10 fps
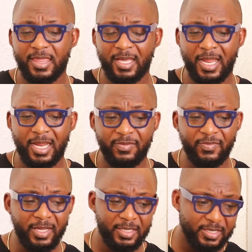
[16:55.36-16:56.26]
I think at an
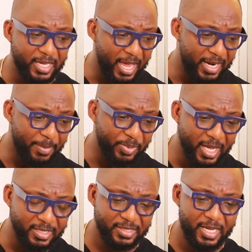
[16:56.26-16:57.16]
event at La
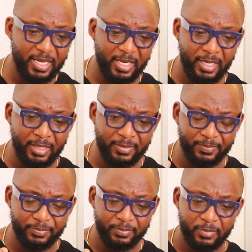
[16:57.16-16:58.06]
Piazza in
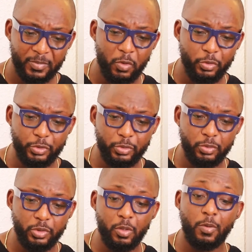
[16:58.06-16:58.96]

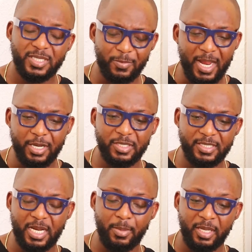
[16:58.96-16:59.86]
Osu, Joel was the one who actually
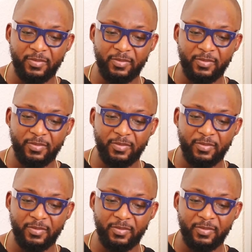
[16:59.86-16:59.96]
set up the